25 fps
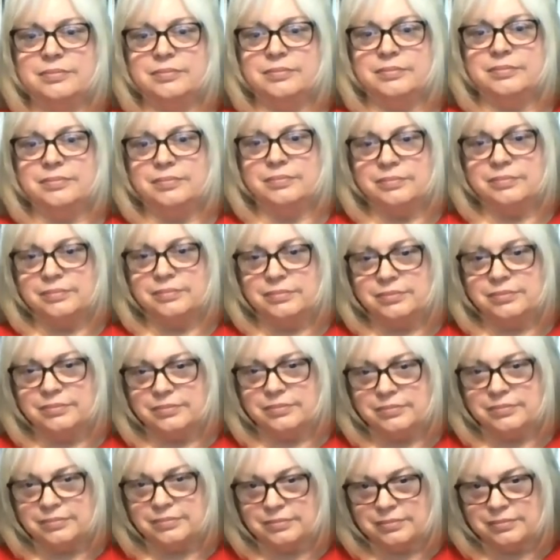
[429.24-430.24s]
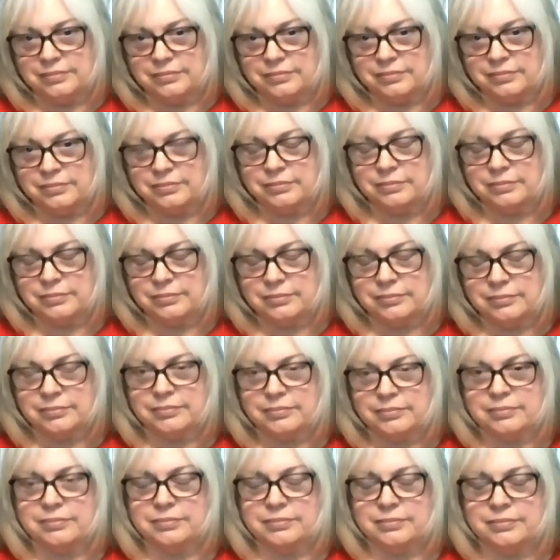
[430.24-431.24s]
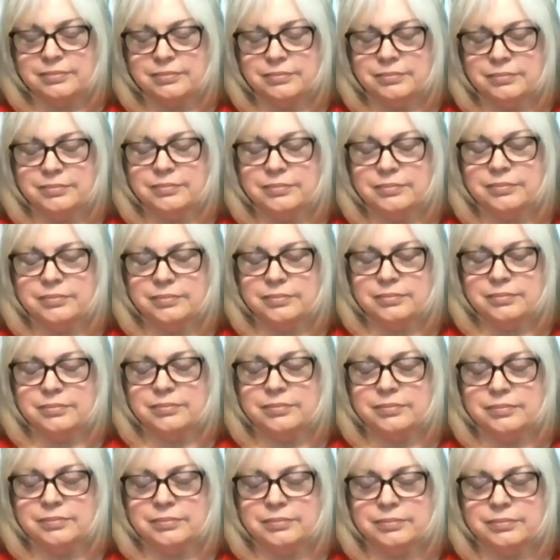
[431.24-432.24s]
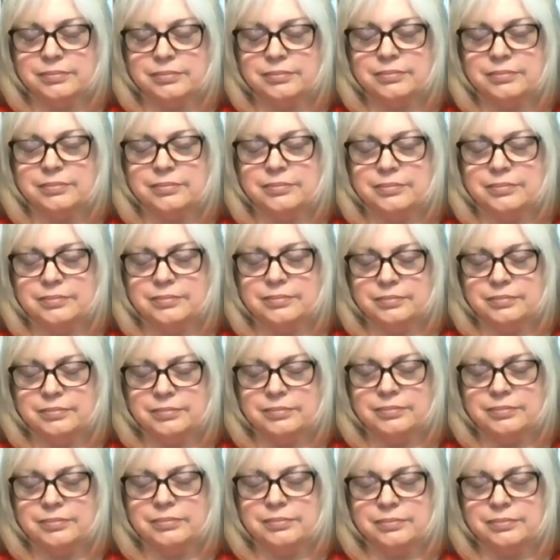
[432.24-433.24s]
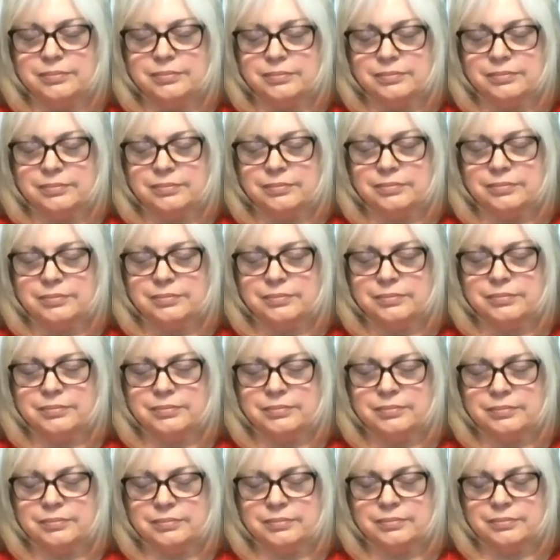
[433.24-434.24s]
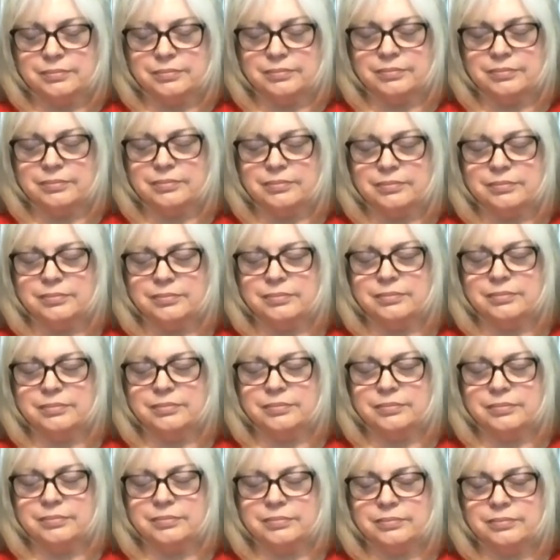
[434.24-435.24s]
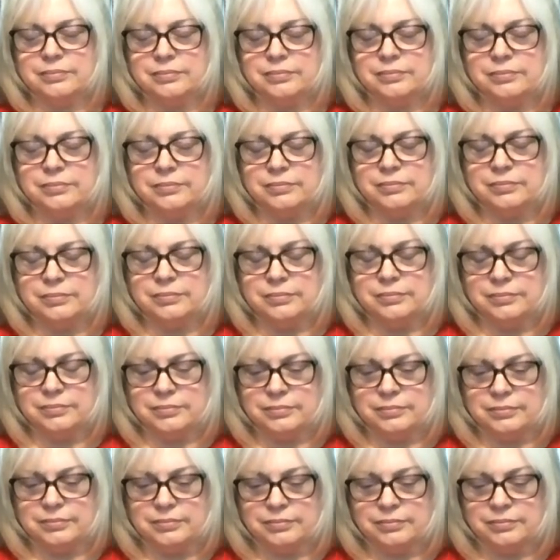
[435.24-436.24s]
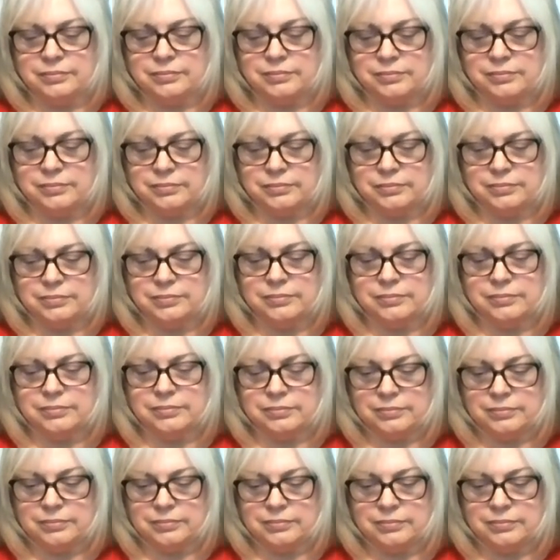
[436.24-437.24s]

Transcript: [no speech]